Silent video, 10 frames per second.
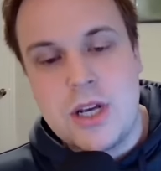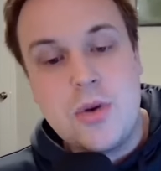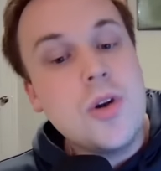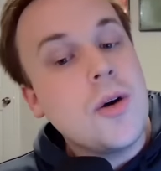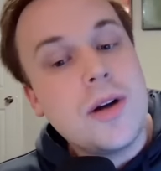You
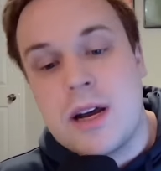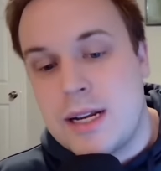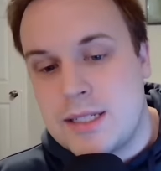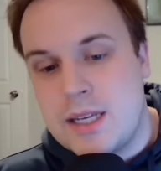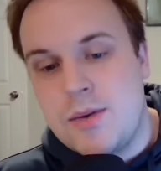know what you're going to
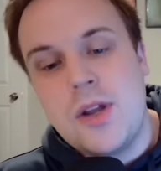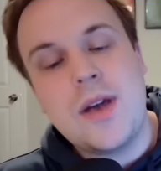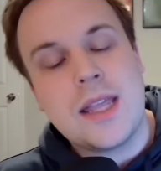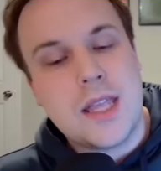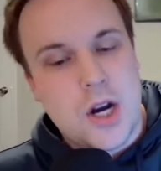see when you
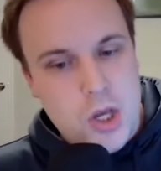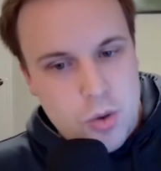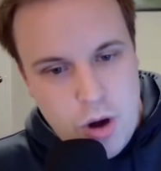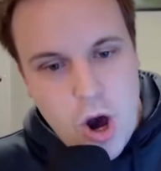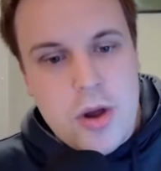get there. You
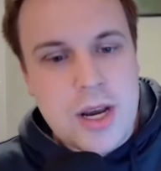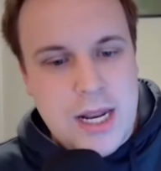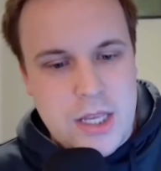know you're getting